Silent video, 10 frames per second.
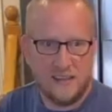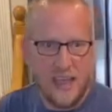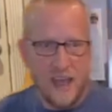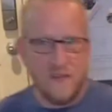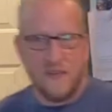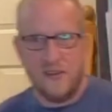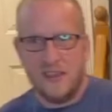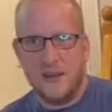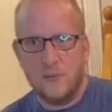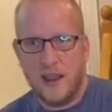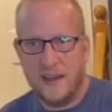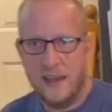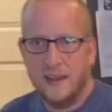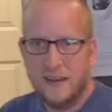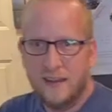Have everything ready.
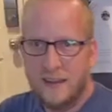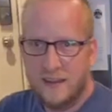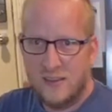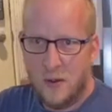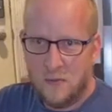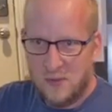Don't